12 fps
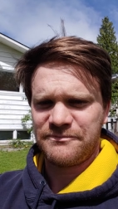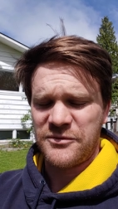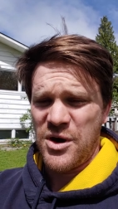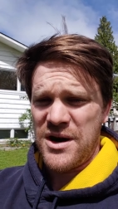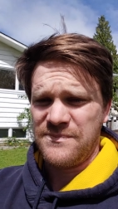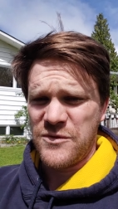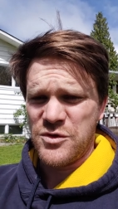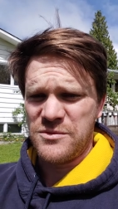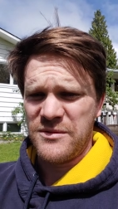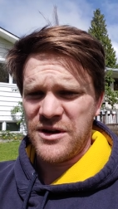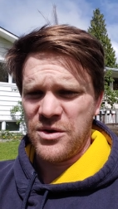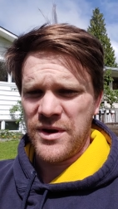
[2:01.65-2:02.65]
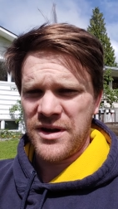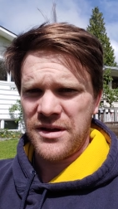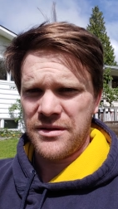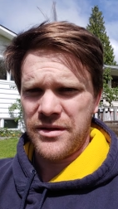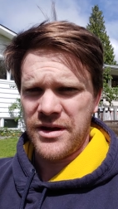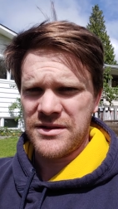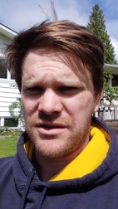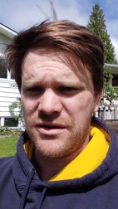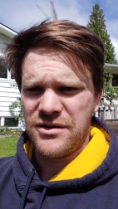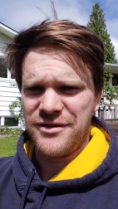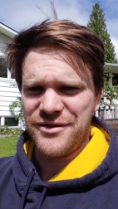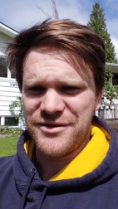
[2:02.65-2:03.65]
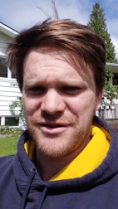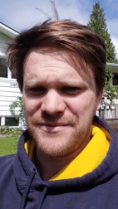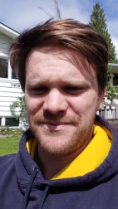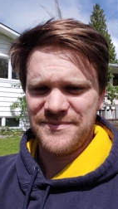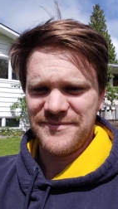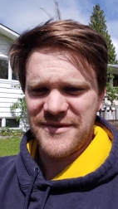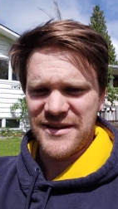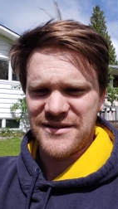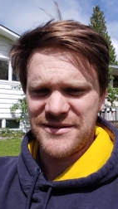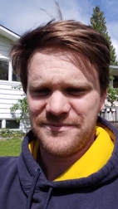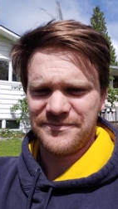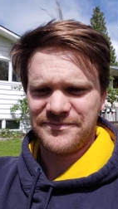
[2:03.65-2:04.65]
All right, those are my quick thoughts on those. Thanks.